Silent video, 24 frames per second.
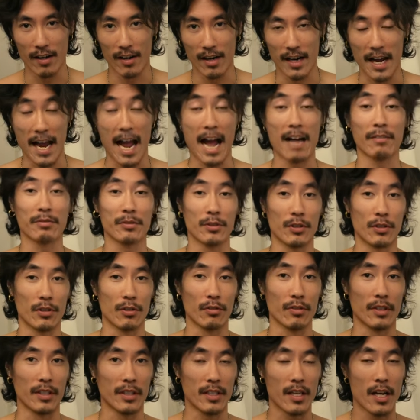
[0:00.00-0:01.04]
I have to
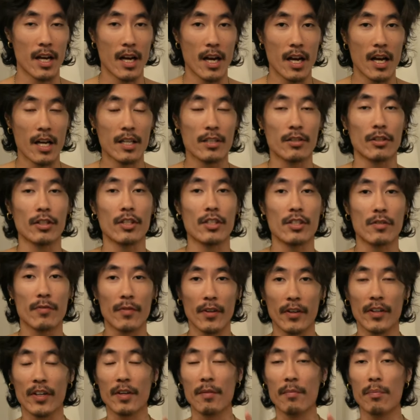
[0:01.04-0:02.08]
do it. So here's a
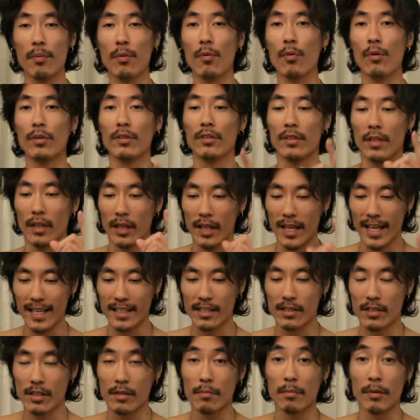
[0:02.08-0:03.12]
very important
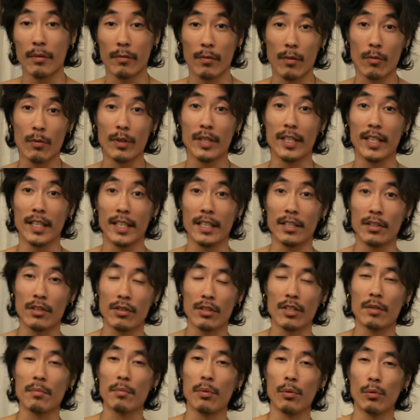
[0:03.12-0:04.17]
lesson before we get into
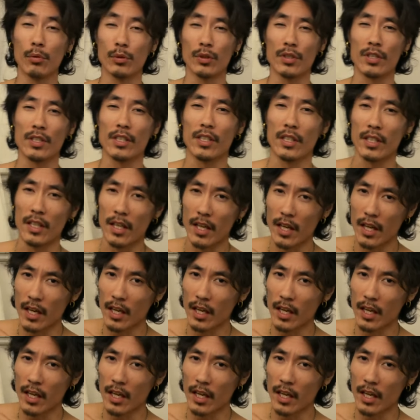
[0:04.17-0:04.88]
the importance and